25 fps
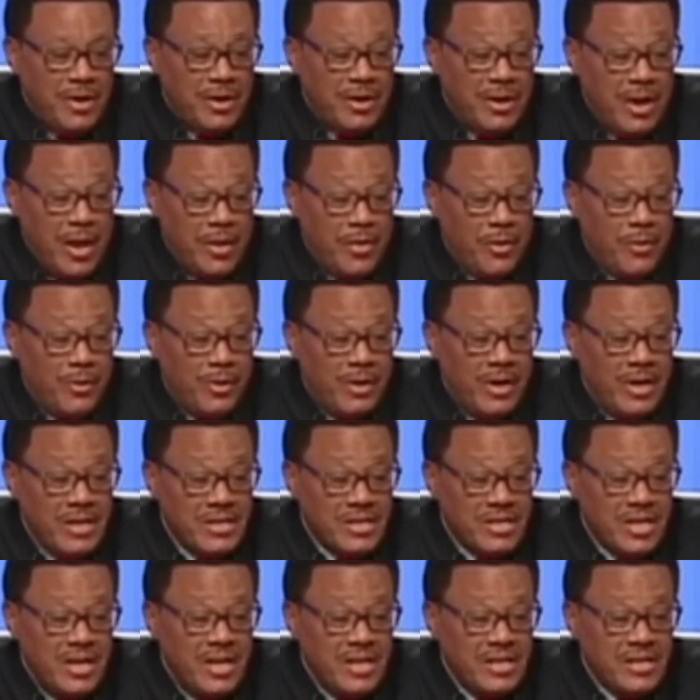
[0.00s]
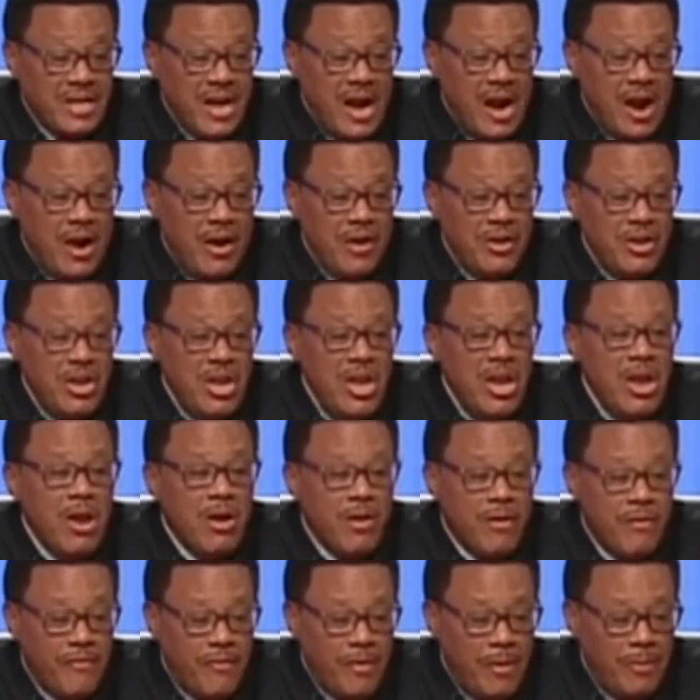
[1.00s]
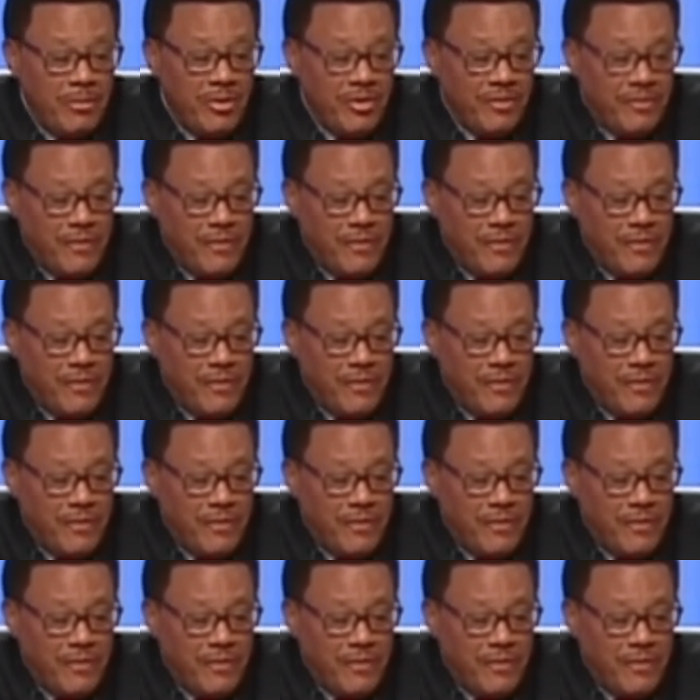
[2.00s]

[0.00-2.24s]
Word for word: another one is an entire year from the